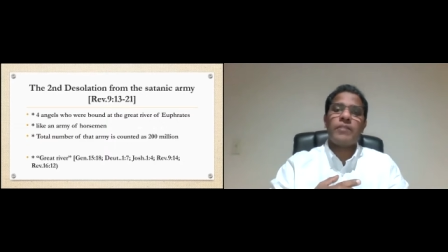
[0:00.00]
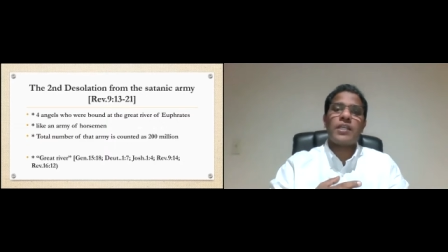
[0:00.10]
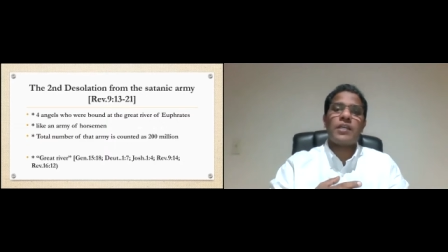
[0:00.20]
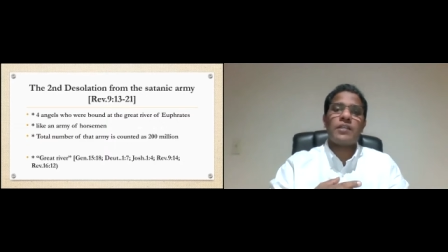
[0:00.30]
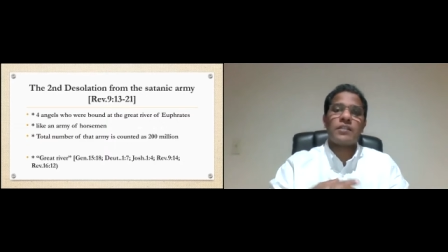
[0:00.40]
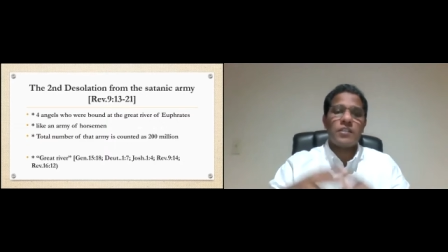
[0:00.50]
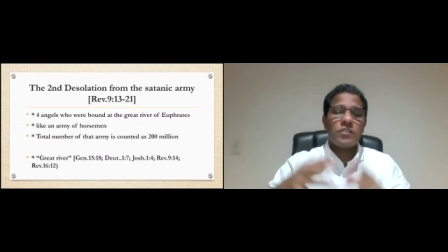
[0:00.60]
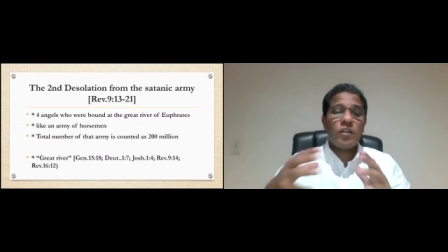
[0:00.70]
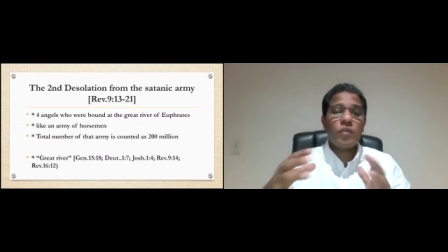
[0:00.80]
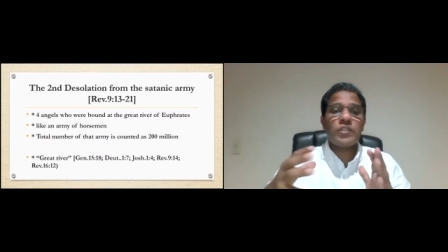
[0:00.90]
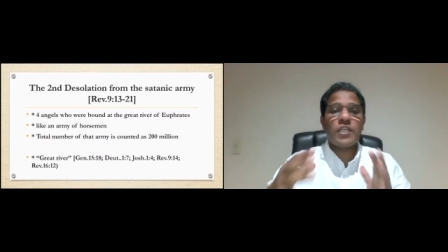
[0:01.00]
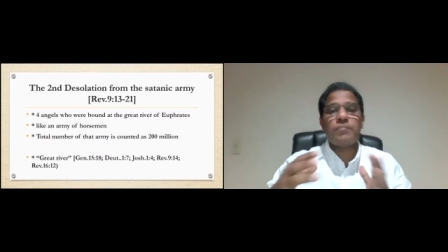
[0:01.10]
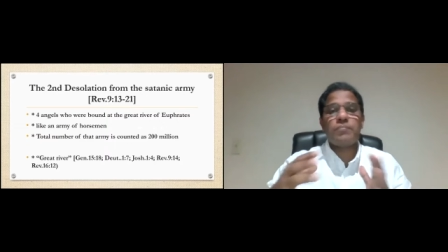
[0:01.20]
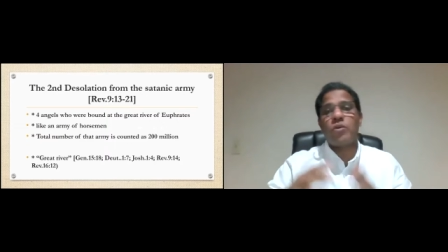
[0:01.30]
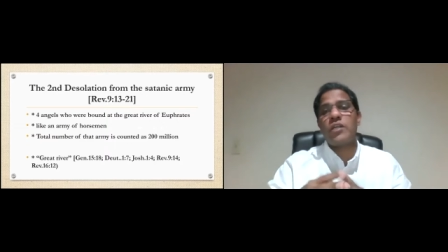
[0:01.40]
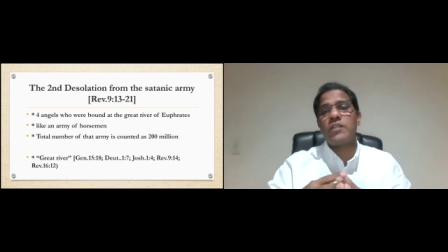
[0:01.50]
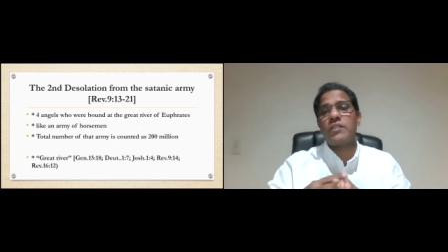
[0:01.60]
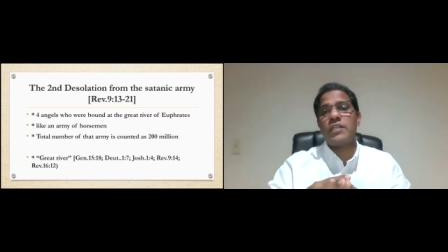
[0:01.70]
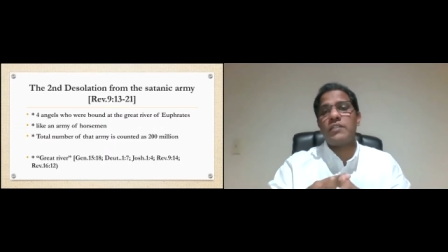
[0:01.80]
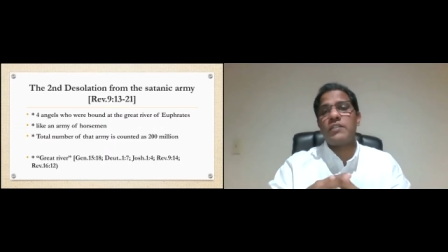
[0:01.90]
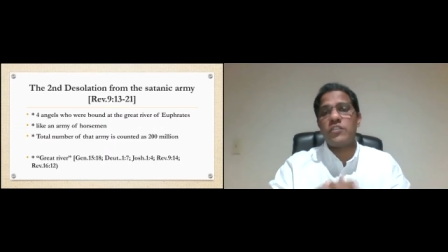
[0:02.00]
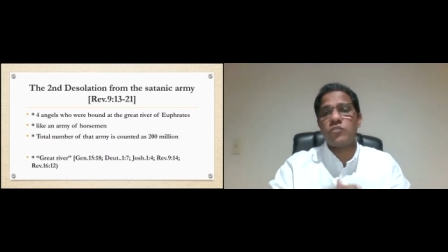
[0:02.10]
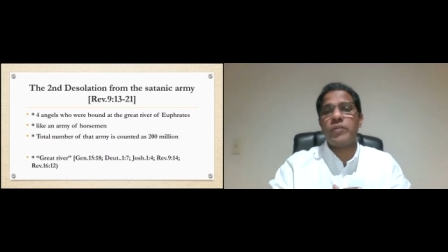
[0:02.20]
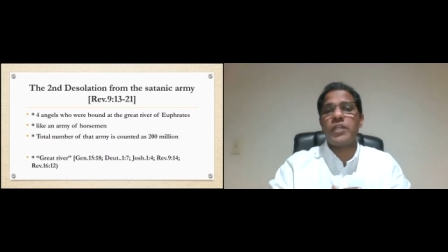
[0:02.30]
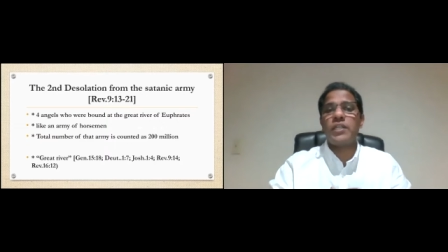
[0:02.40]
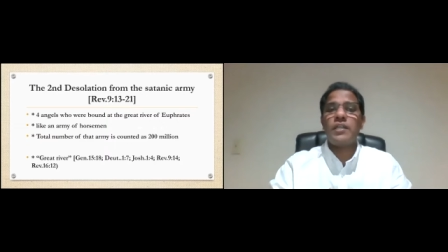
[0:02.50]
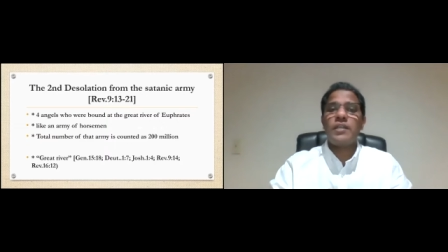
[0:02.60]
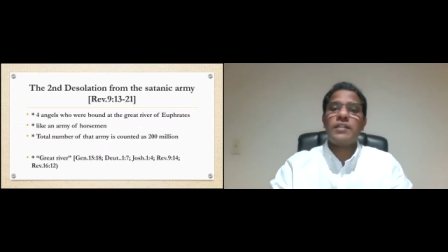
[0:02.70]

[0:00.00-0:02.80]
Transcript: we can conclude that point in this way